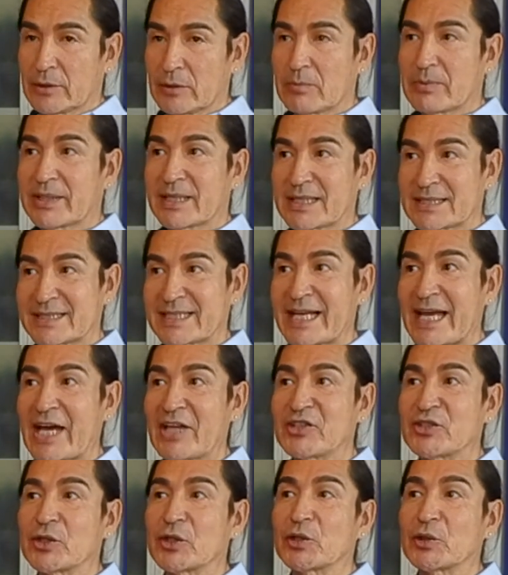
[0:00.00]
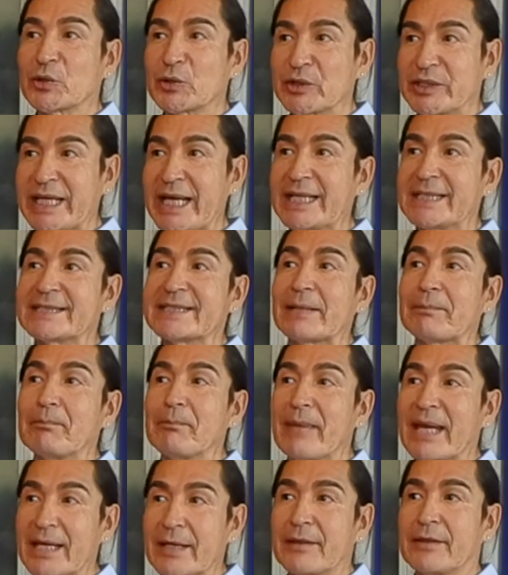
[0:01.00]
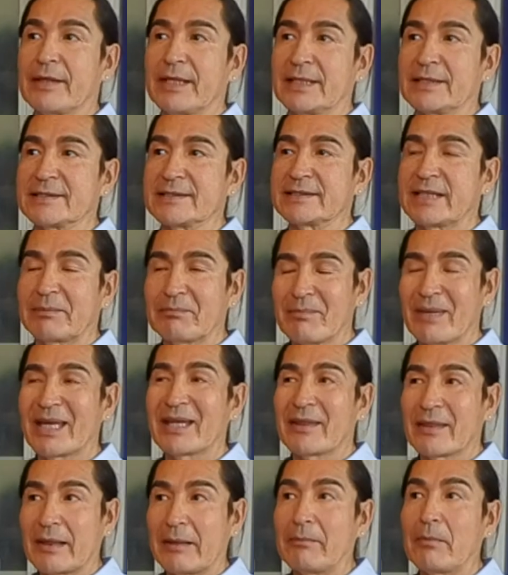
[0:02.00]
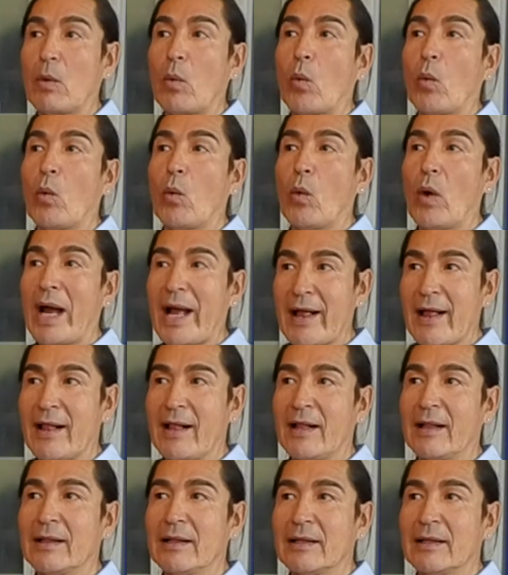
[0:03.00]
Because they had to create and make things and make them well.